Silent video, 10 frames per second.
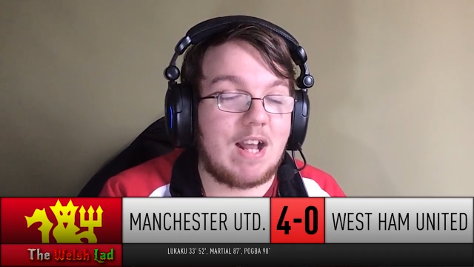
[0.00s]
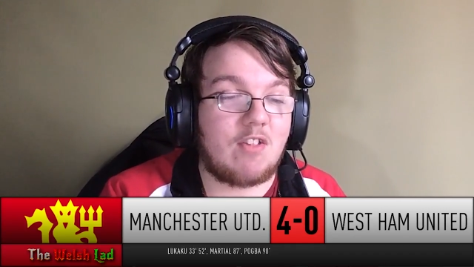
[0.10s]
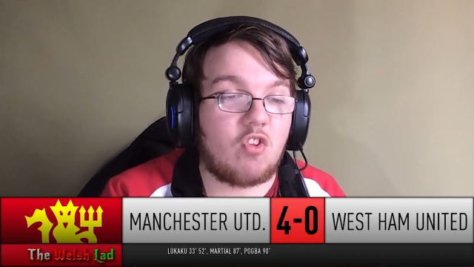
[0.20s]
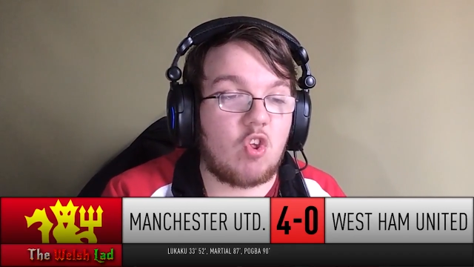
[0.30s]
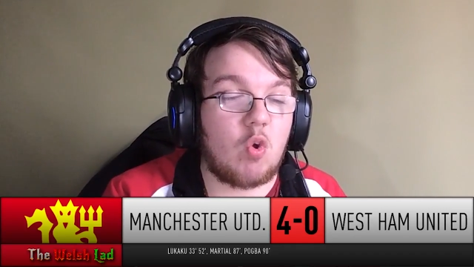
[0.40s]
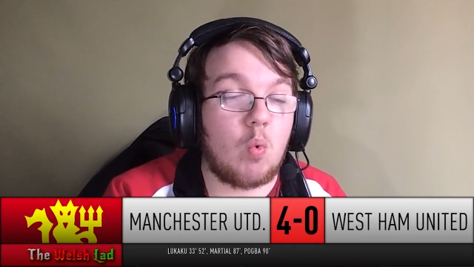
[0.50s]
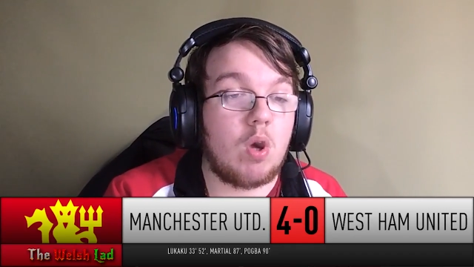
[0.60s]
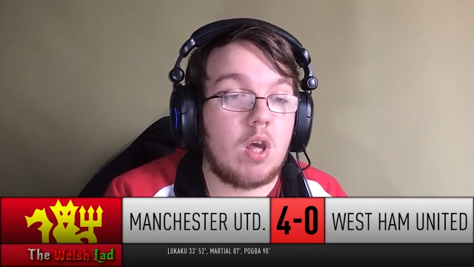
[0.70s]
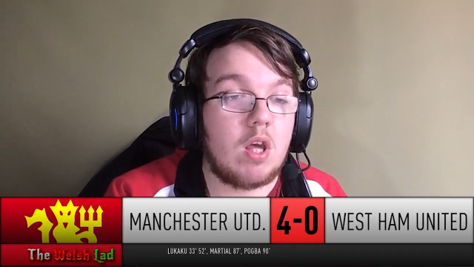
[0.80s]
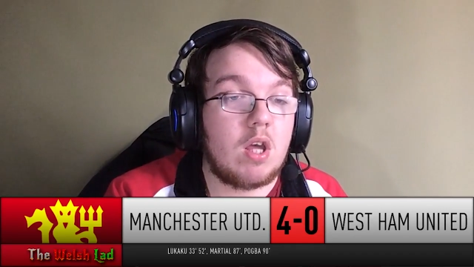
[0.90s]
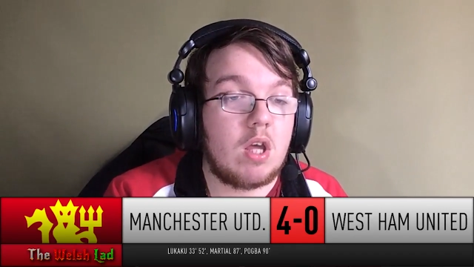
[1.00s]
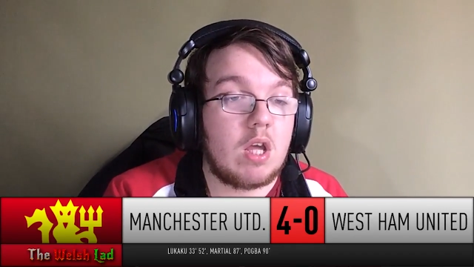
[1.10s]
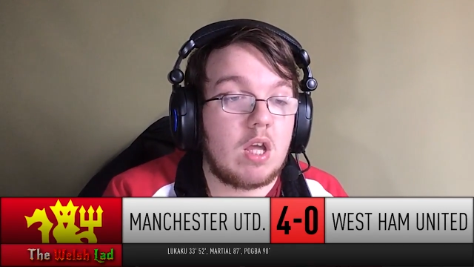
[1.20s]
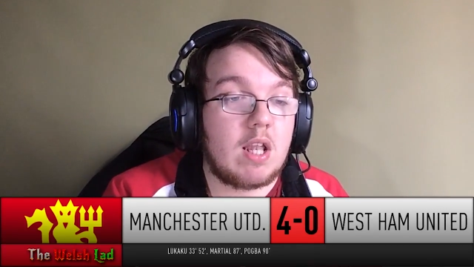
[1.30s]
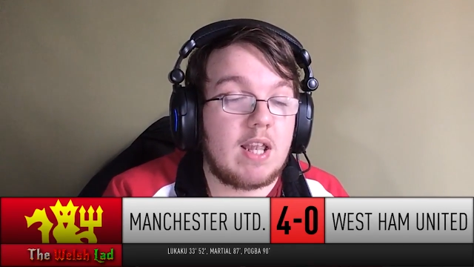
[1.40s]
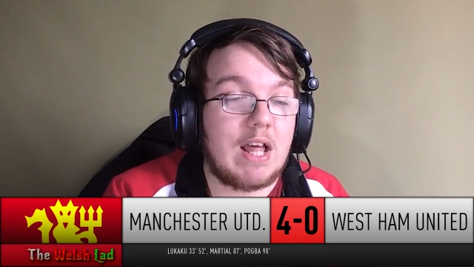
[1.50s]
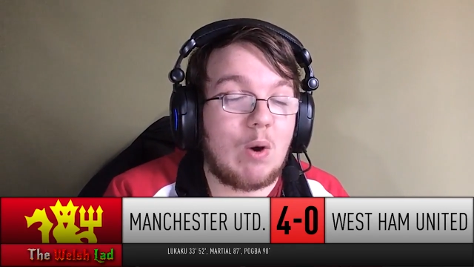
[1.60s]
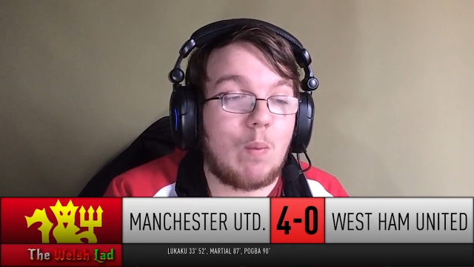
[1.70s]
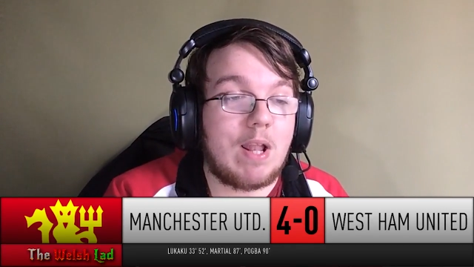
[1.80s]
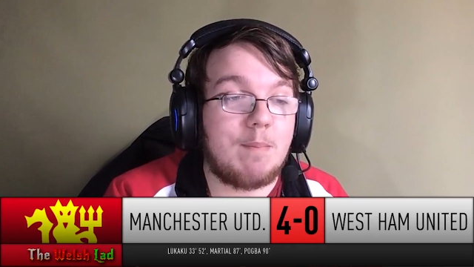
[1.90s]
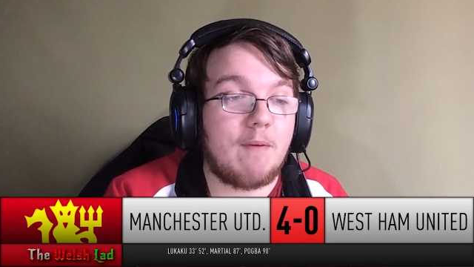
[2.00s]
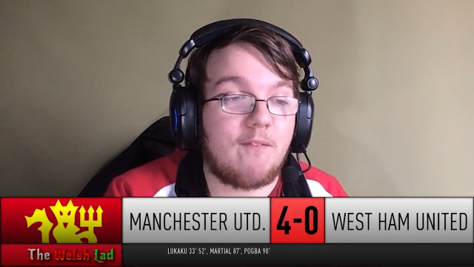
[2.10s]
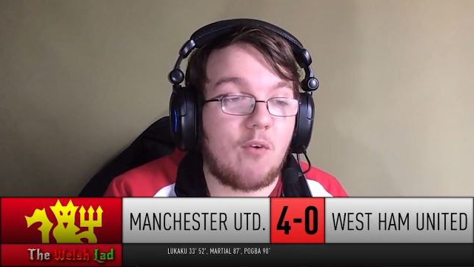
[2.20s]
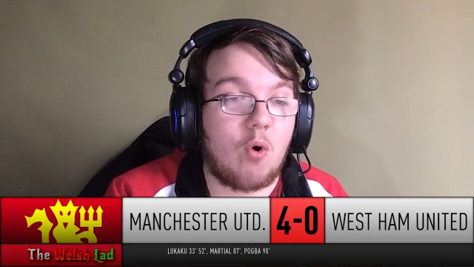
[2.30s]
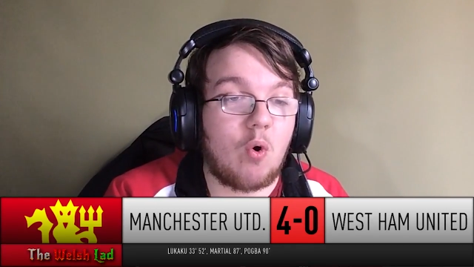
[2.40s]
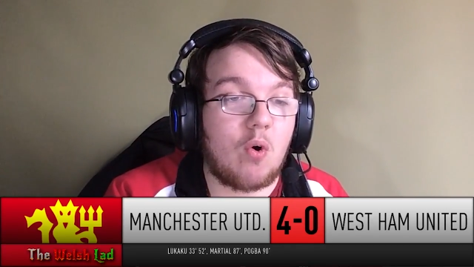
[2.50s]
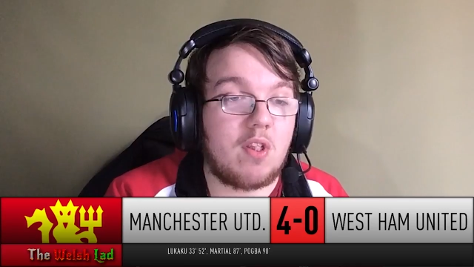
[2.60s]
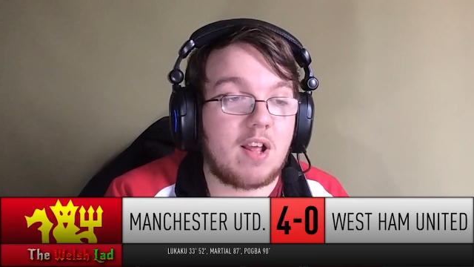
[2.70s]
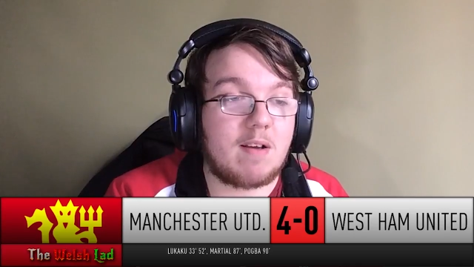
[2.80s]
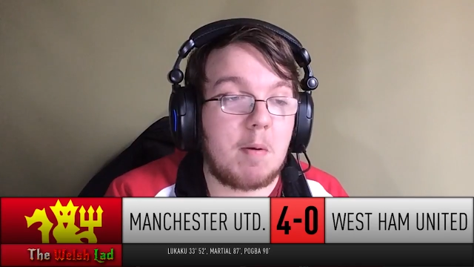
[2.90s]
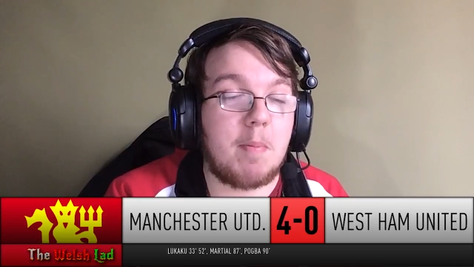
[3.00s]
a two 0 win before the